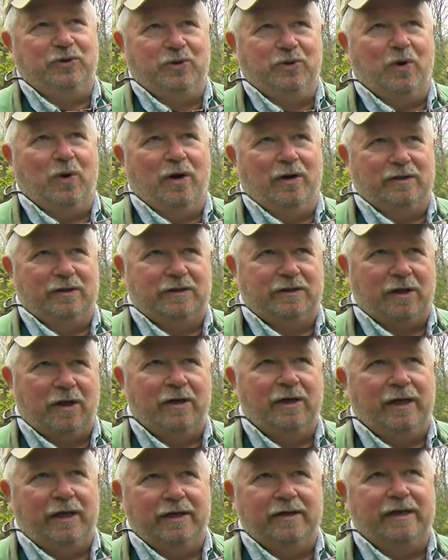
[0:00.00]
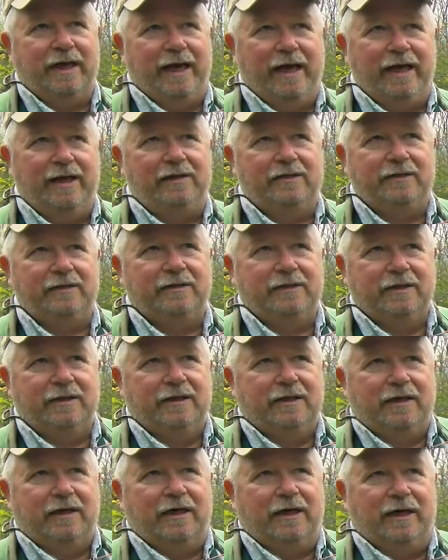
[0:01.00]
On sunlit days,
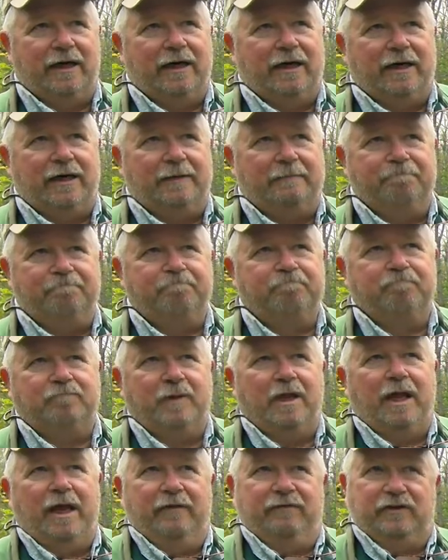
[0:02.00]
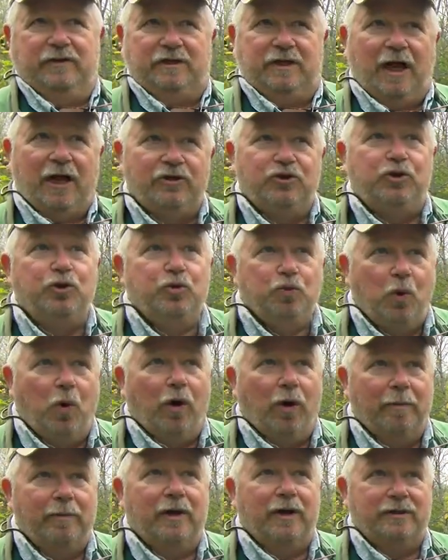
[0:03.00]
um, if it's not too
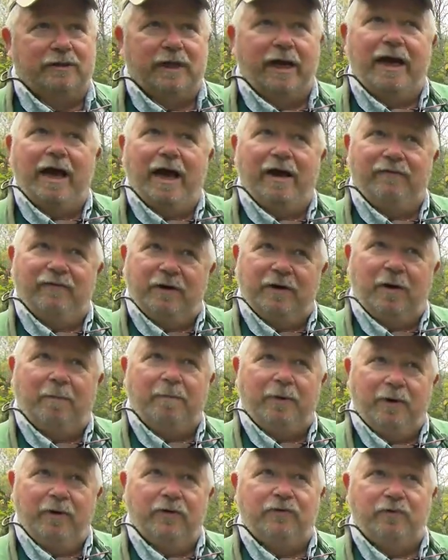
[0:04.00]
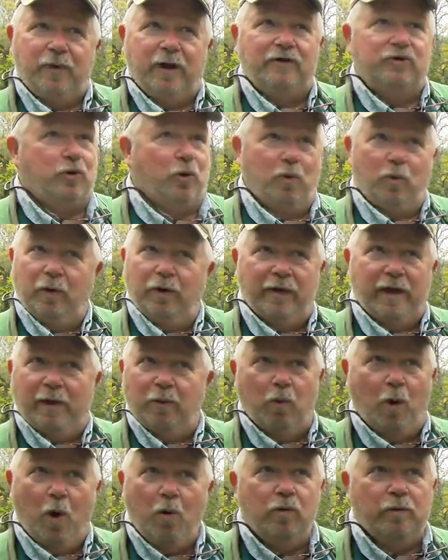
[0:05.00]
warm, because they have an upper threshold where they
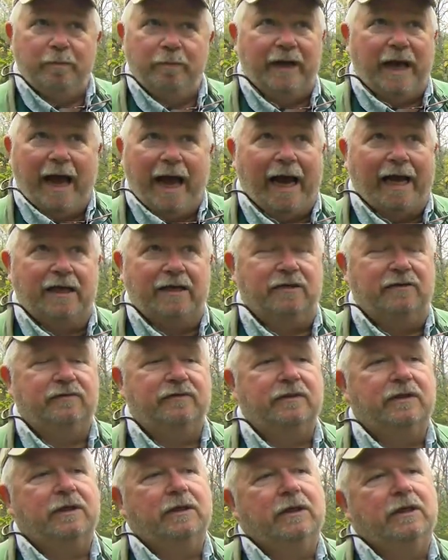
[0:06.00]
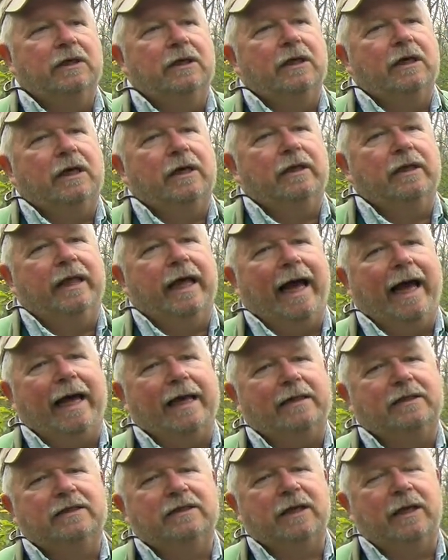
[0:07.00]
won't be active, mm -hmm.
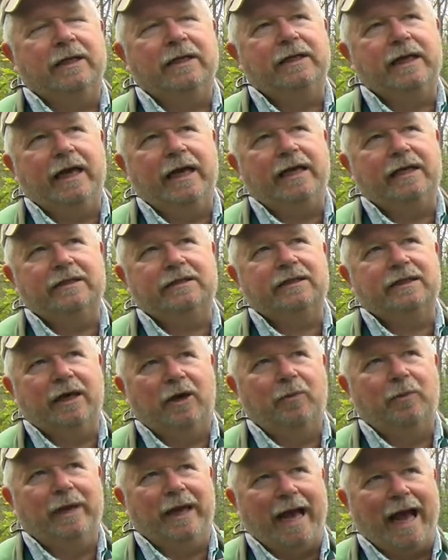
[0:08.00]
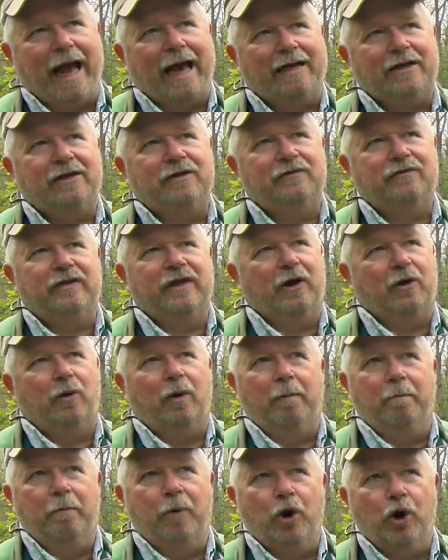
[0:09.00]
that sunny days they'll be active, they'll
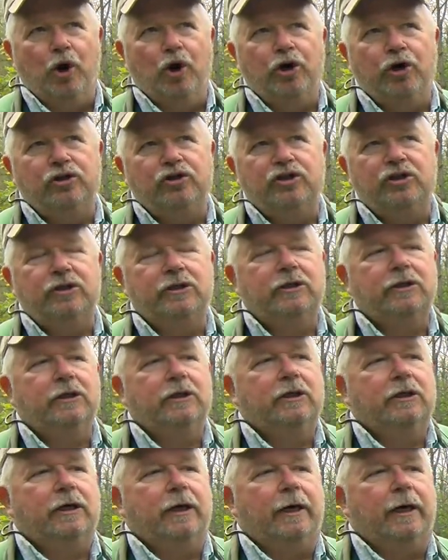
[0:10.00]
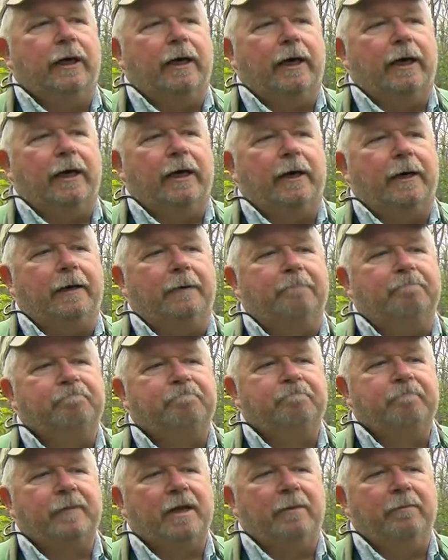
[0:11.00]
emerge. Um,
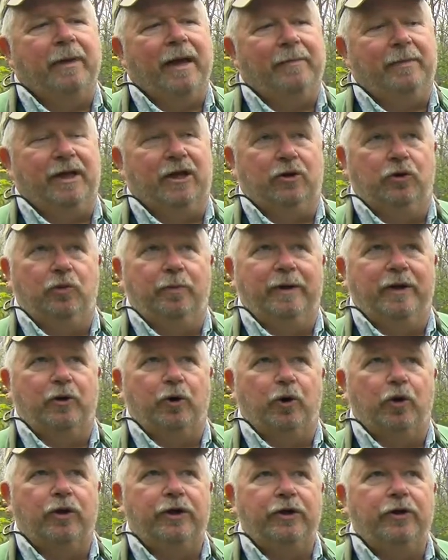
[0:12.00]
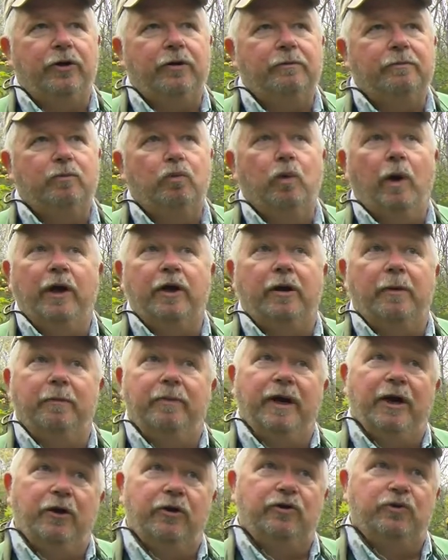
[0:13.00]
maybe a little bit earlier when
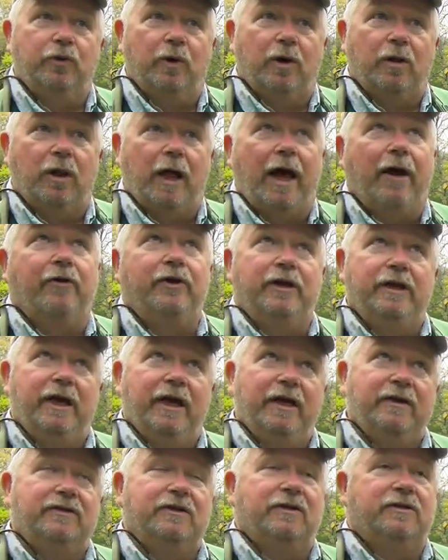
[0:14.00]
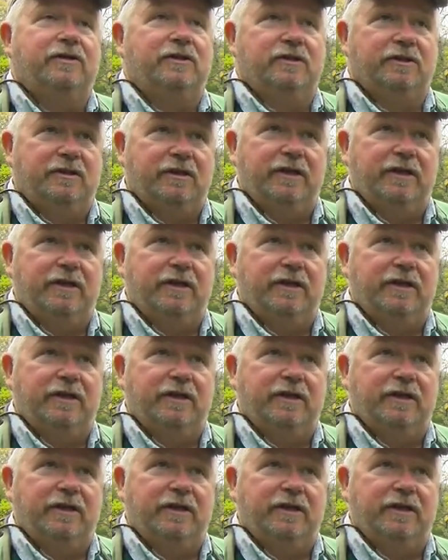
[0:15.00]
compared to a cloudy day such as